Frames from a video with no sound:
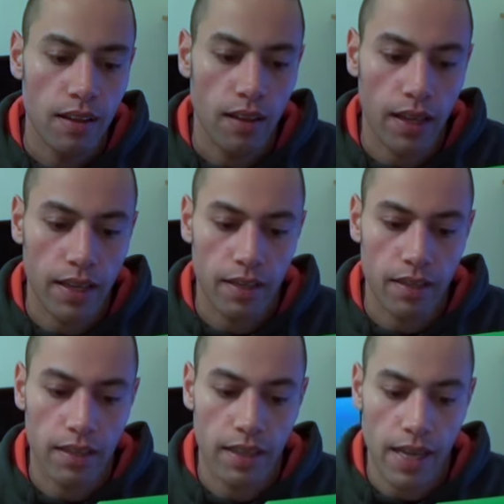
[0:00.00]
Like,
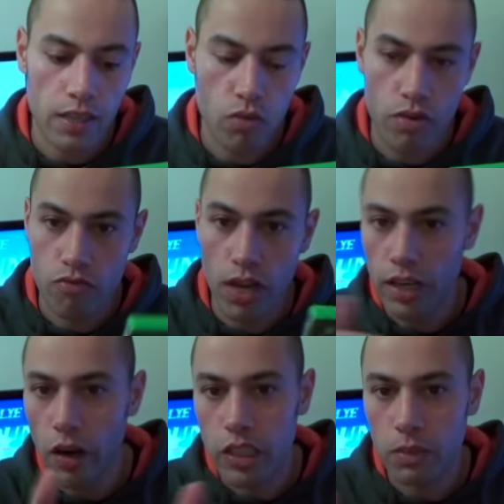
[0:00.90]
it's really
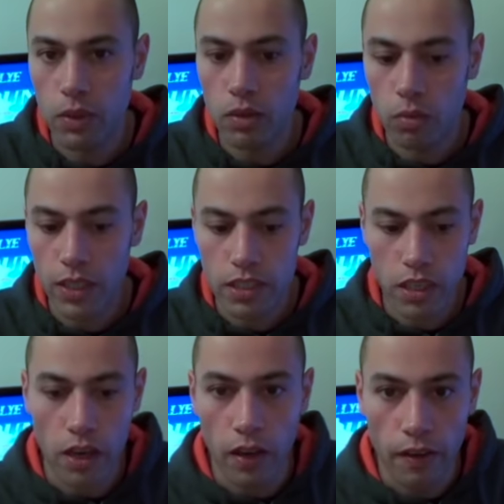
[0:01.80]
noticeable when you
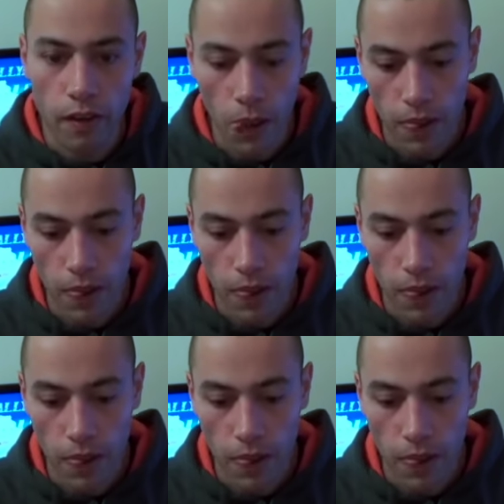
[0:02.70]
turn.